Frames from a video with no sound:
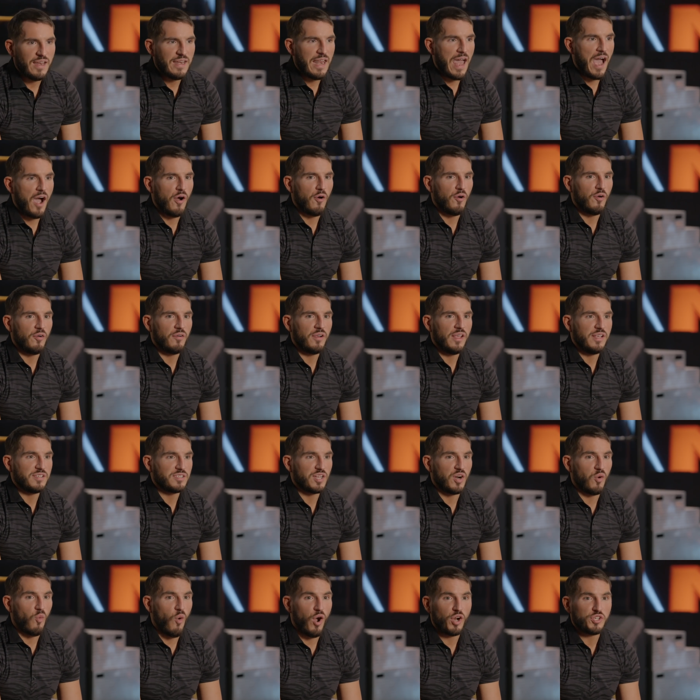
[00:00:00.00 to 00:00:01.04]
and now he's going
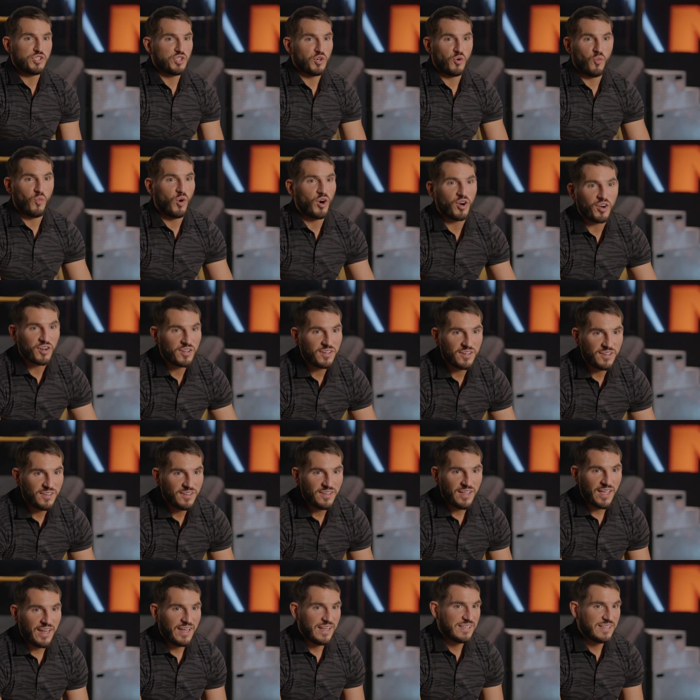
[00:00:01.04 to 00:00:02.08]
to watch your work, and